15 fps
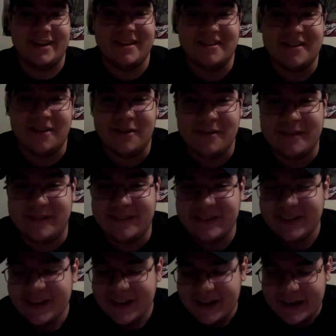you know,
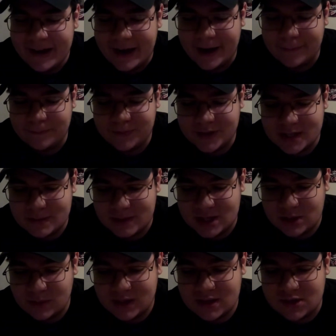
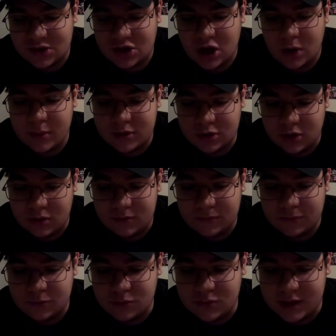especially when there's a current going
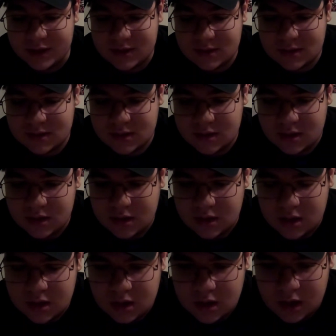through this.
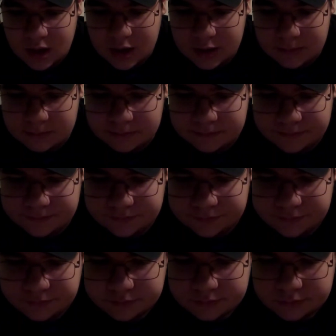And
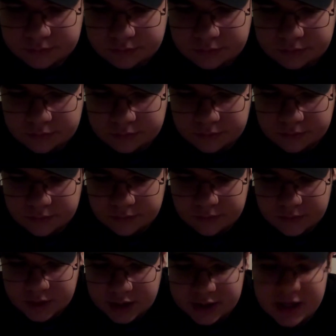
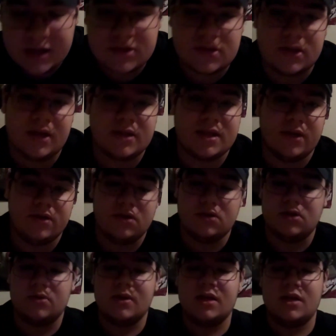yeah, so that's how you
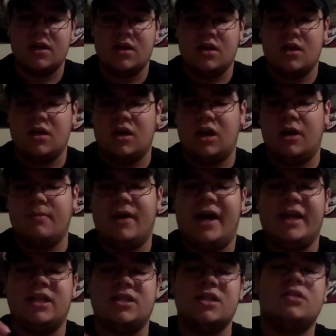do it.
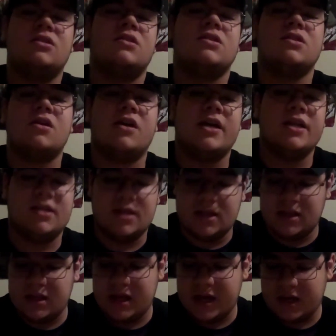I did decide
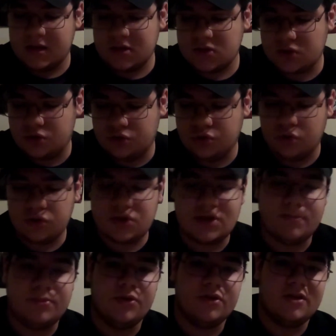in the end not
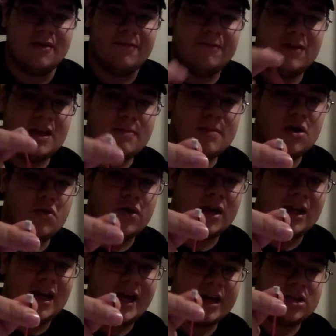to put the female
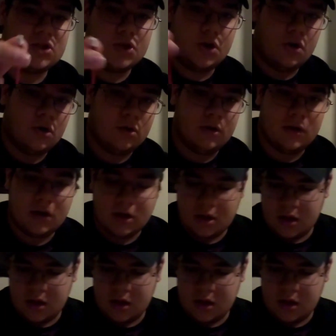connector on.